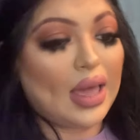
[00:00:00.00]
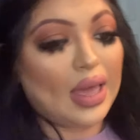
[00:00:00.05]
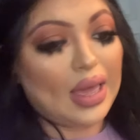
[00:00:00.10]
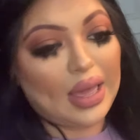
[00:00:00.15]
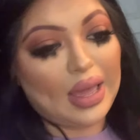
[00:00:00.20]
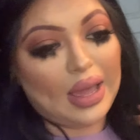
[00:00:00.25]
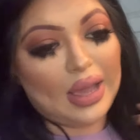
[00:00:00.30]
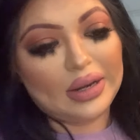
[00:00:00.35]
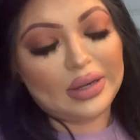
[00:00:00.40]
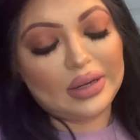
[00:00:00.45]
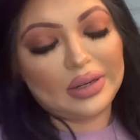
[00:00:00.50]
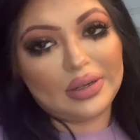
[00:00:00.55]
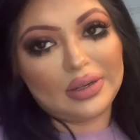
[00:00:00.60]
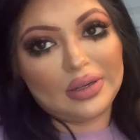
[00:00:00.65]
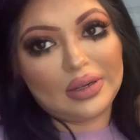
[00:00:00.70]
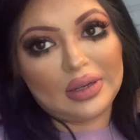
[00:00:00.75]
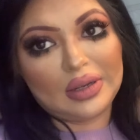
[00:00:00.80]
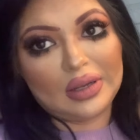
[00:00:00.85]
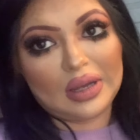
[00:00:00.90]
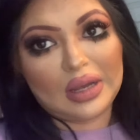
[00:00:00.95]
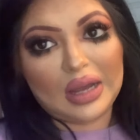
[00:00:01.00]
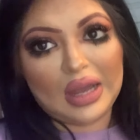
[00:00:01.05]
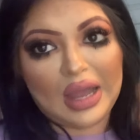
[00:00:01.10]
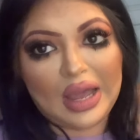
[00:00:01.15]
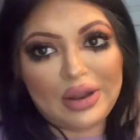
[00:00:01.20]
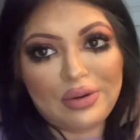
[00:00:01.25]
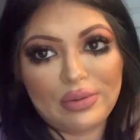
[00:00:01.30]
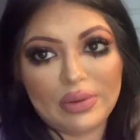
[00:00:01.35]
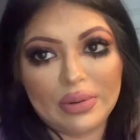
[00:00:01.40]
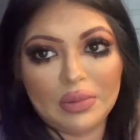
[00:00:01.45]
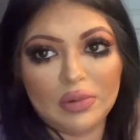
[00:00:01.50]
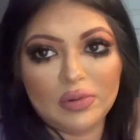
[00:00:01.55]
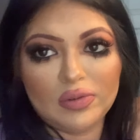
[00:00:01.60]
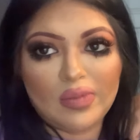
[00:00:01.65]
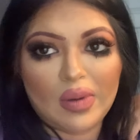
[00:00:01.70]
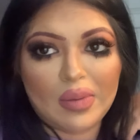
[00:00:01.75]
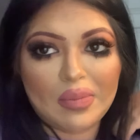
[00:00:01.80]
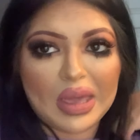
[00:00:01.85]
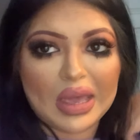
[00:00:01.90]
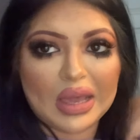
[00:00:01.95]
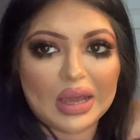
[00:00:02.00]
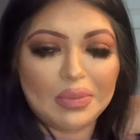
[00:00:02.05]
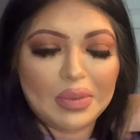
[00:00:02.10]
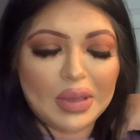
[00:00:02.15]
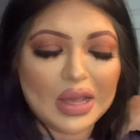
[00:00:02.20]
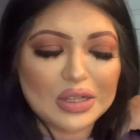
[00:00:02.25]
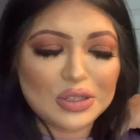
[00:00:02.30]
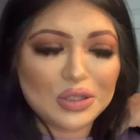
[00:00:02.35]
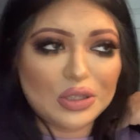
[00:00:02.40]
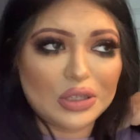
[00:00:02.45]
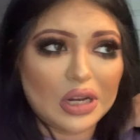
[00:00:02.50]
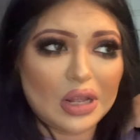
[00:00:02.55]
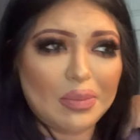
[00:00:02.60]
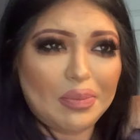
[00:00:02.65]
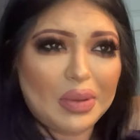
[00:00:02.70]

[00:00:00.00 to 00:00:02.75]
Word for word: And I had removed my makeup yesterday.